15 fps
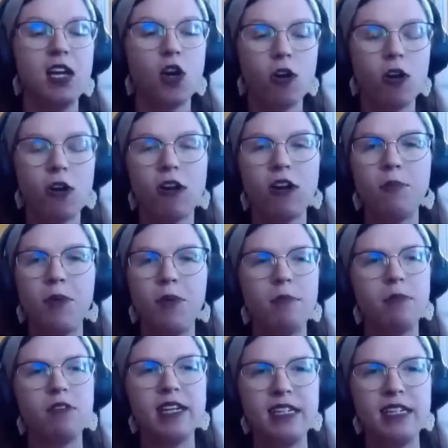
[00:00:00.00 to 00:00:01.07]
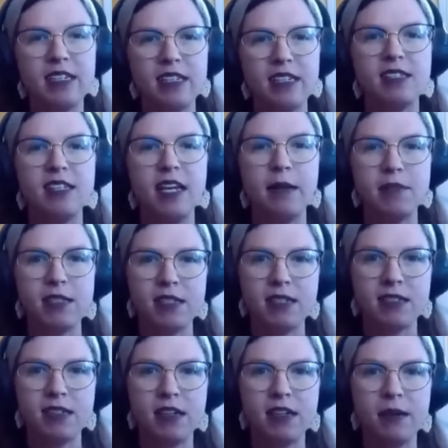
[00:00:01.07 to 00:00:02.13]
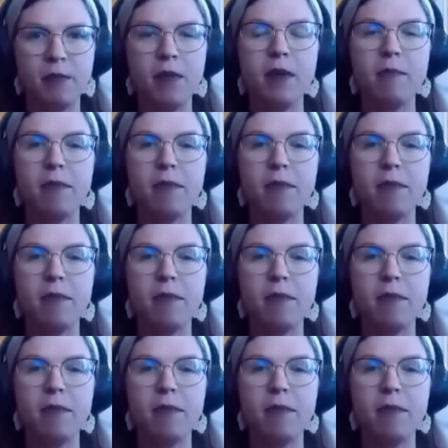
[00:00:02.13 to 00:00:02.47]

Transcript: herd people into the same system.